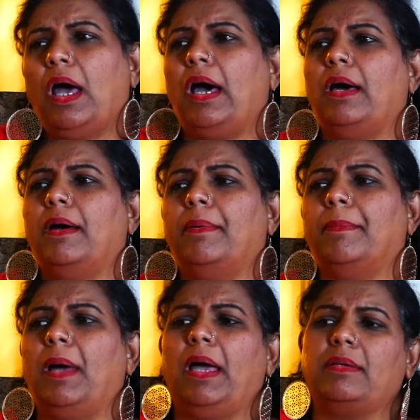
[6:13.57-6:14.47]

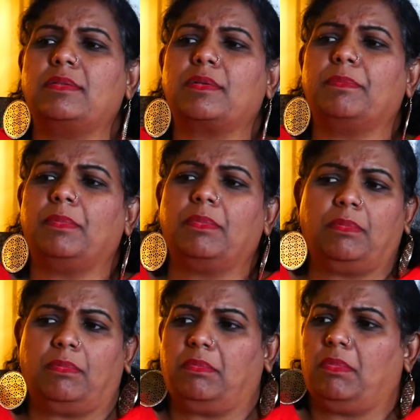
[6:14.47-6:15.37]
And
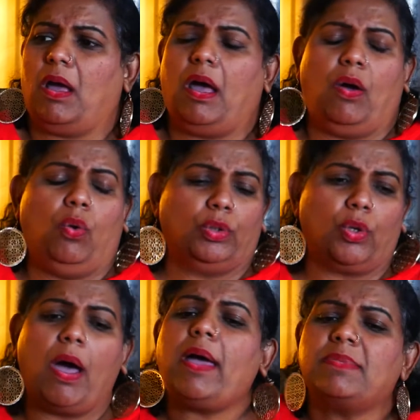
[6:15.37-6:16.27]

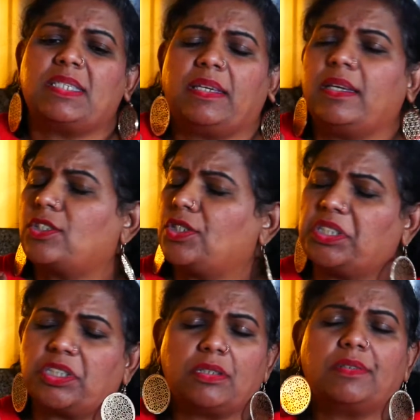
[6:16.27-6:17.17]
although I'm singing
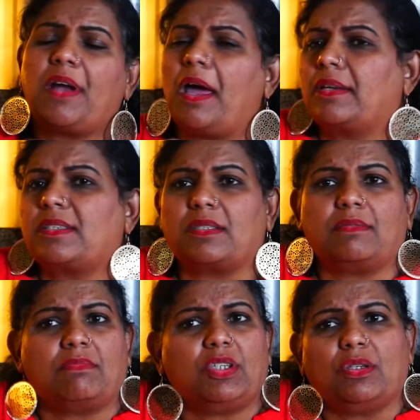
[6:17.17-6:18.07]
traditional rags
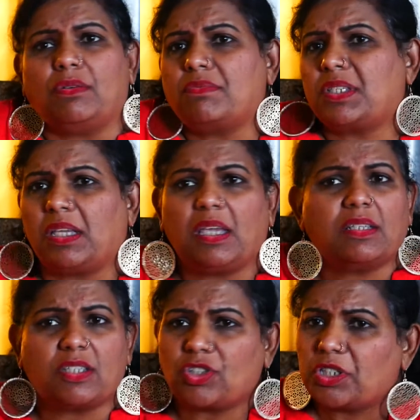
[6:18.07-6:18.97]
and, you know, singing
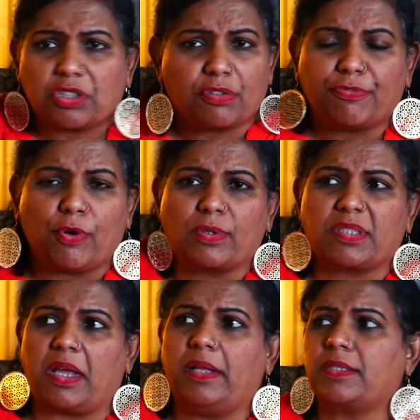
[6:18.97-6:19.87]
in the traditional folk
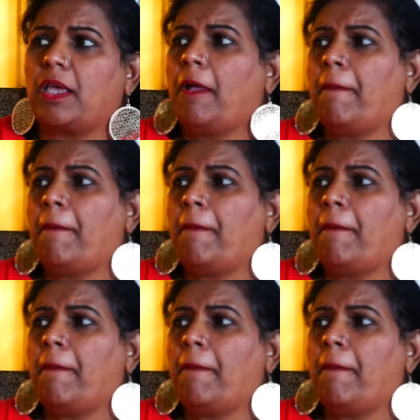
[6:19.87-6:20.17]
styles,